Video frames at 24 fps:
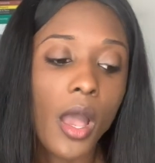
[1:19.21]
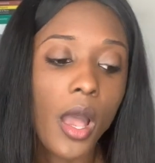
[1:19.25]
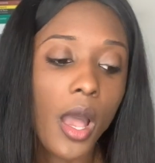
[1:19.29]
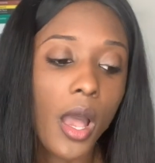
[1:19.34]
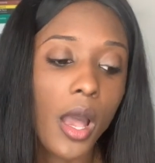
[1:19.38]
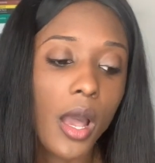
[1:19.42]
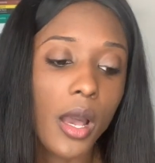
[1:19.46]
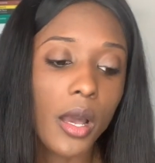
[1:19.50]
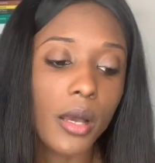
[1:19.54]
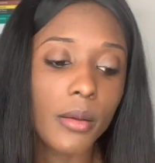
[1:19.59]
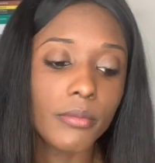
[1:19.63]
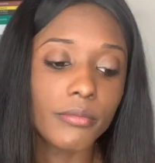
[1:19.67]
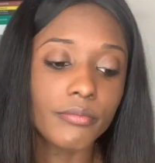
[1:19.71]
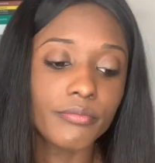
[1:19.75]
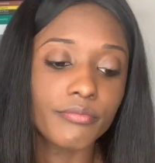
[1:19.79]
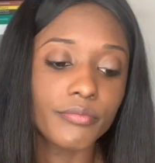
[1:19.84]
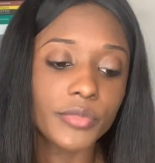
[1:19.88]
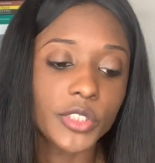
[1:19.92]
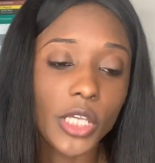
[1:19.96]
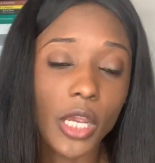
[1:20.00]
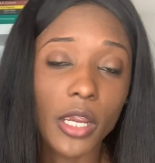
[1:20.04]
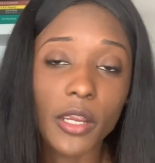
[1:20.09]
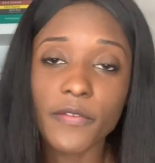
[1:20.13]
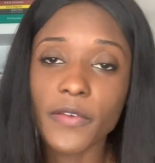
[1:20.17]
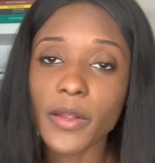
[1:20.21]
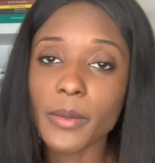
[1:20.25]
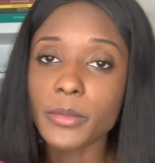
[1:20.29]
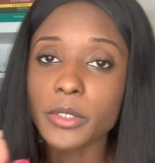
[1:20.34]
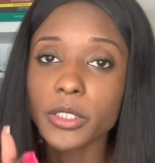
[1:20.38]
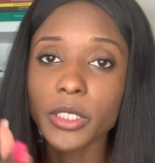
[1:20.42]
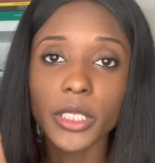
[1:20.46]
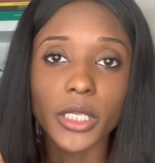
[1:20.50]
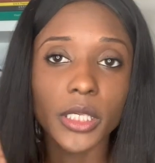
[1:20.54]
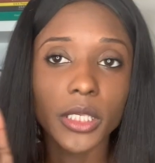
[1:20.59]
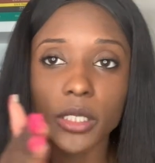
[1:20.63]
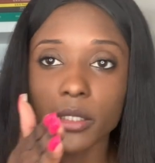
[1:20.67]
Sorry if I'm
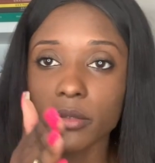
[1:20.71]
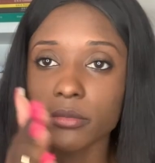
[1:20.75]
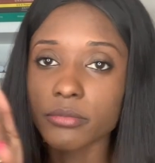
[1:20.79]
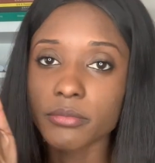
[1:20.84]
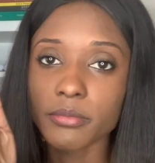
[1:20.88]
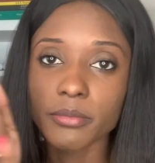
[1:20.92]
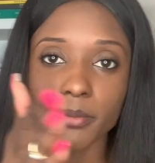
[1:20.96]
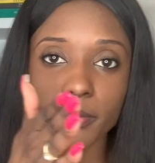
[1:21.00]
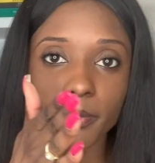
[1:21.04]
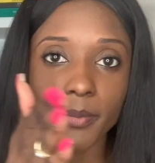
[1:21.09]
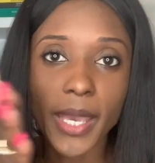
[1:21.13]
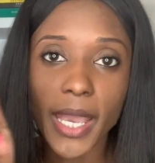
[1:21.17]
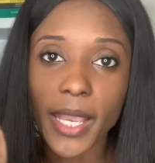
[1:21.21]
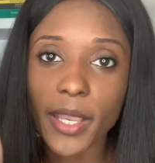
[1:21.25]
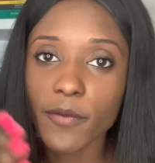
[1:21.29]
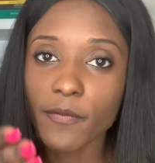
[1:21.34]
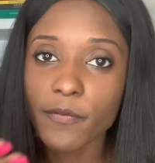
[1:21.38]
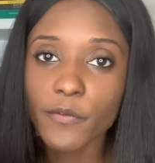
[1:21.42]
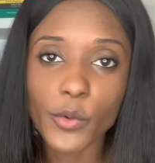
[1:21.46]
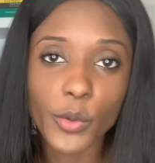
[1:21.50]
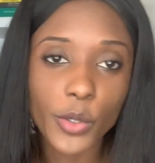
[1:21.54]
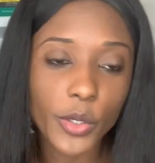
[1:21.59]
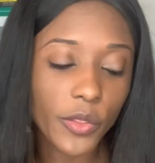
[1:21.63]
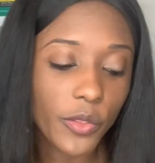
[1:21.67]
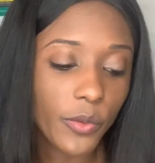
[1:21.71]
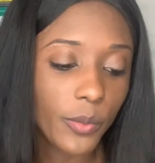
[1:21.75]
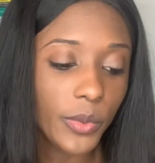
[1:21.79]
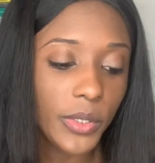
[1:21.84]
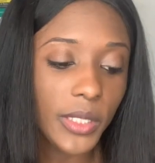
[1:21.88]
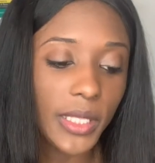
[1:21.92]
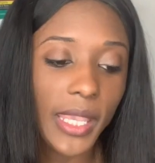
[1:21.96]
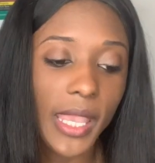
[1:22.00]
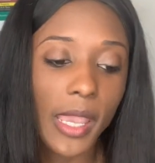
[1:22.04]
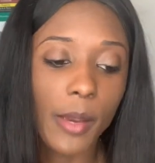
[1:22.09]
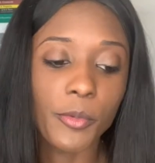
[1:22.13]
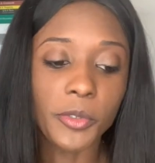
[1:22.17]
looking back and forth
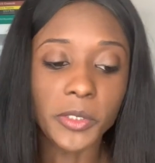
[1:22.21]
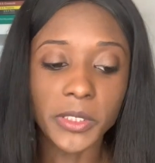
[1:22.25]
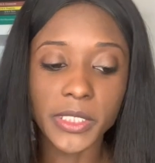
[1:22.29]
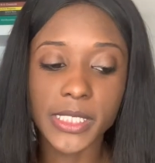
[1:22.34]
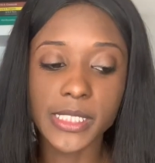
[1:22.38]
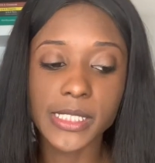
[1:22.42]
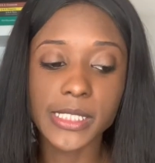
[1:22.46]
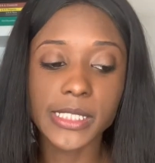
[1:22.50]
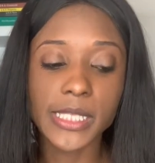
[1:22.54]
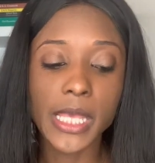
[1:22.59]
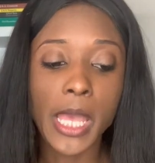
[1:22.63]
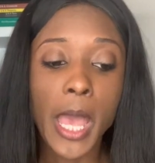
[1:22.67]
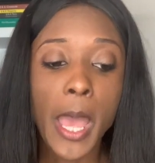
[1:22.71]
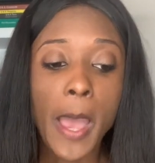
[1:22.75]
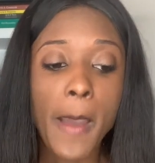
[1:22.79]
with the camera lens,